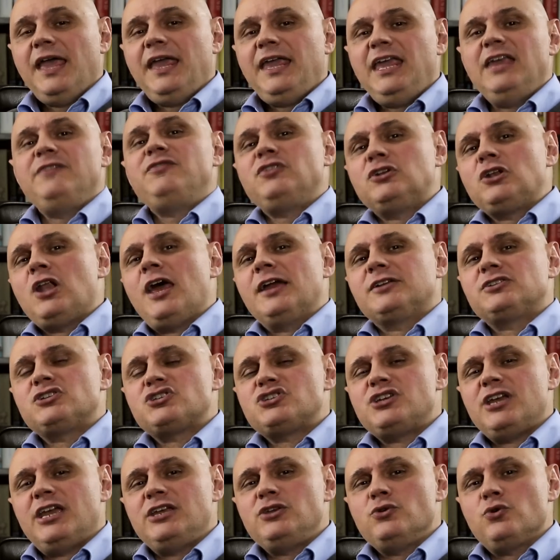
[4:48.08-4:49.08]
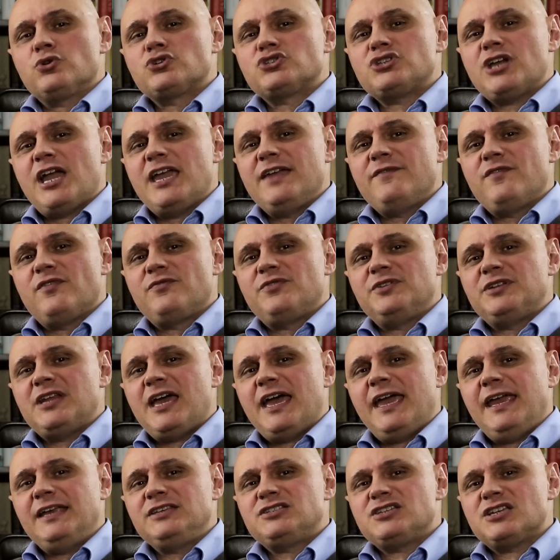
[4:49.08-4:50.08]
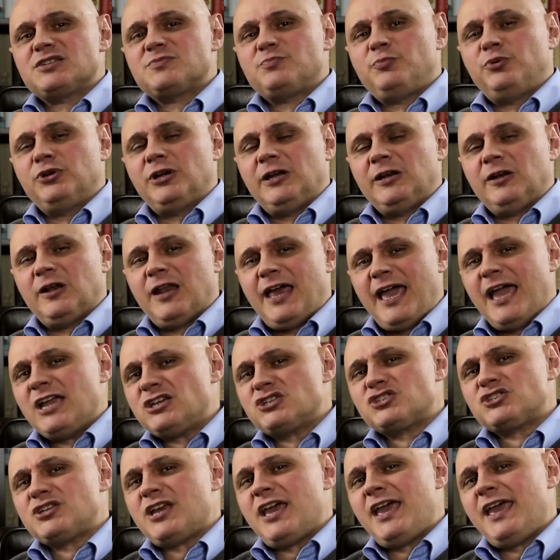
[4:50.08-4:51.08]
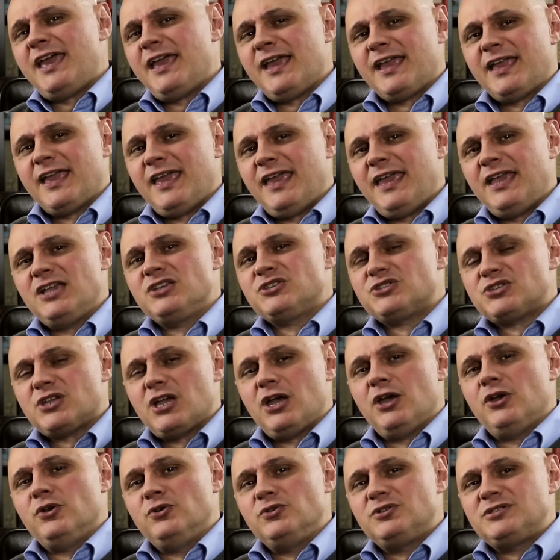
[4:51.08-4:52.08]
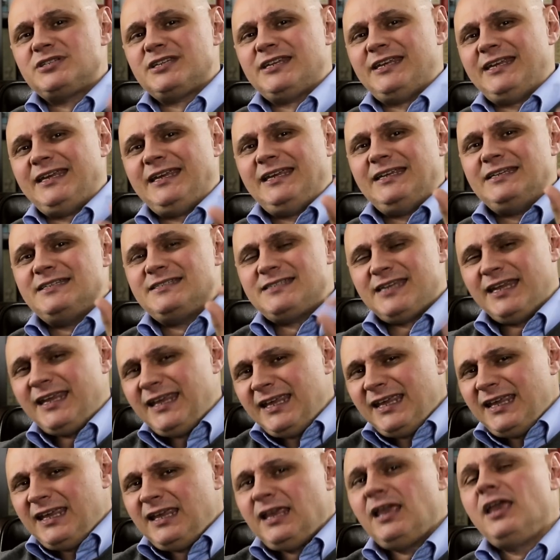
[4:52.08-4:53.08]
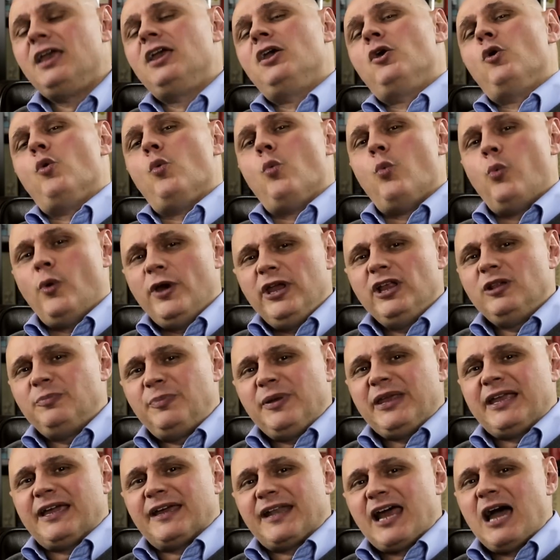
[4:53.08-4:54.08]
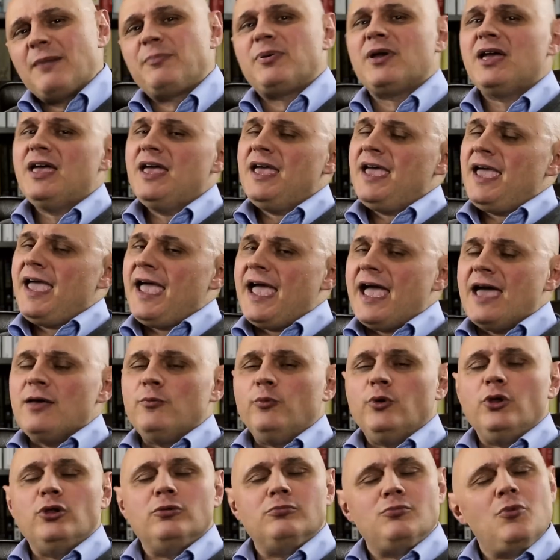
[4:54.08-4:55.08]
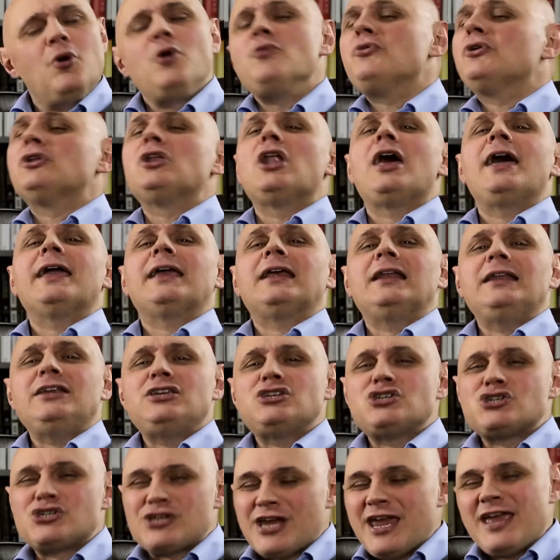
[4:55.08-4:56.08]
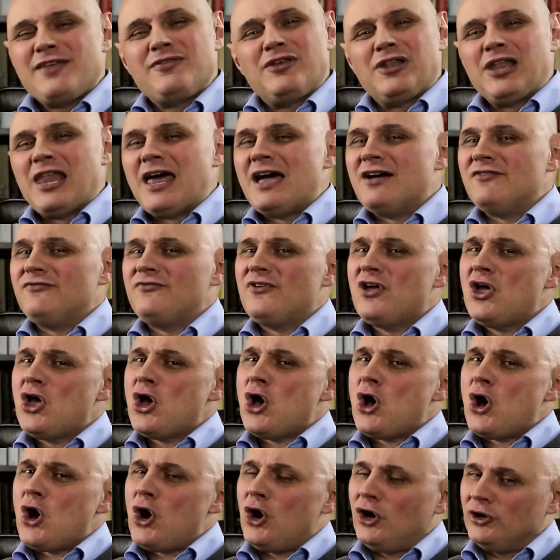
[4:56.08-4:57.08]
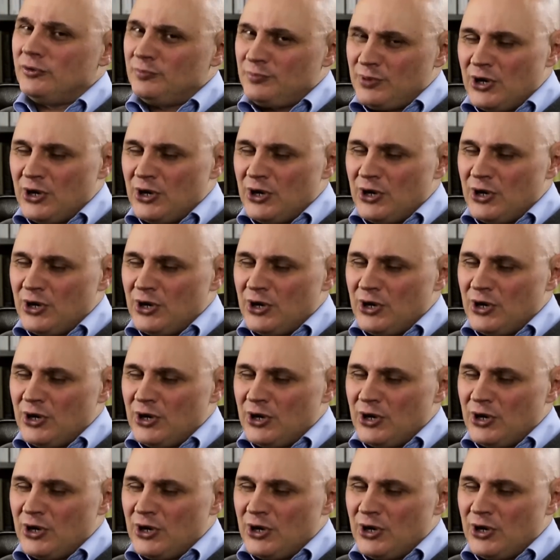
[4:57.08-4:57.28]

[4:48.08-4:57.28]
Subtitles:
If you'd like to share your shave of the day, just put a little hashtag SOTD, we'll pick it up and we'll more than likely share the love on